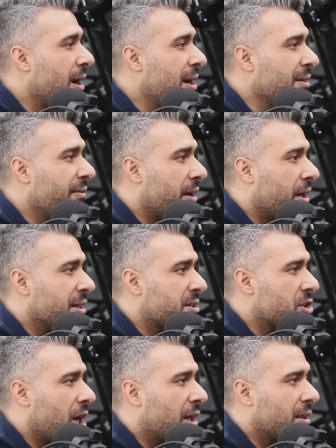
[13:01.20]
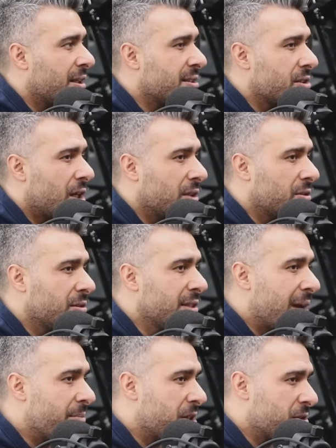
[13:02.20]
liver, it starts to
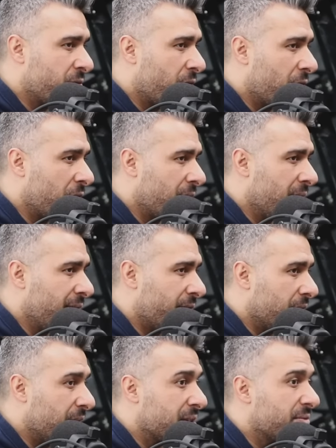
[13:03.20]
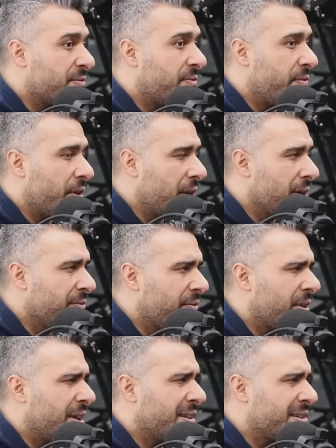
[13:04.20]
damage for your liver. It's very,
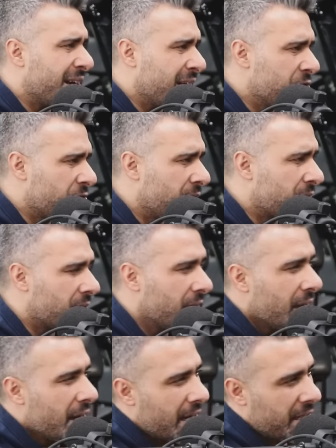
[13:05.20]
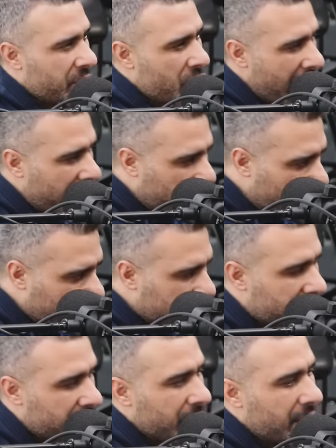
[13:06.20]
very dangerous and
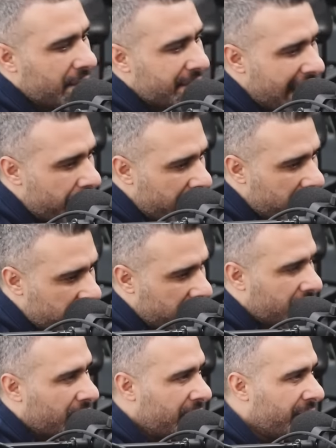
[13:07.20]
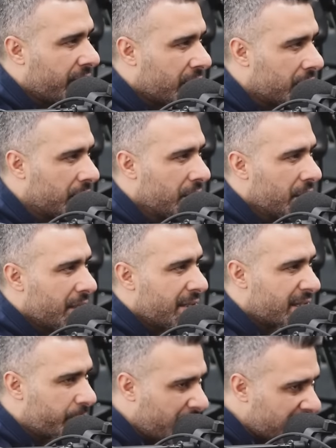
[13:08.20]
direct damage in the liver.
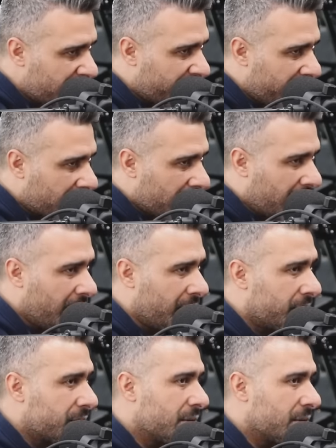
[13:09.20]
Specifically.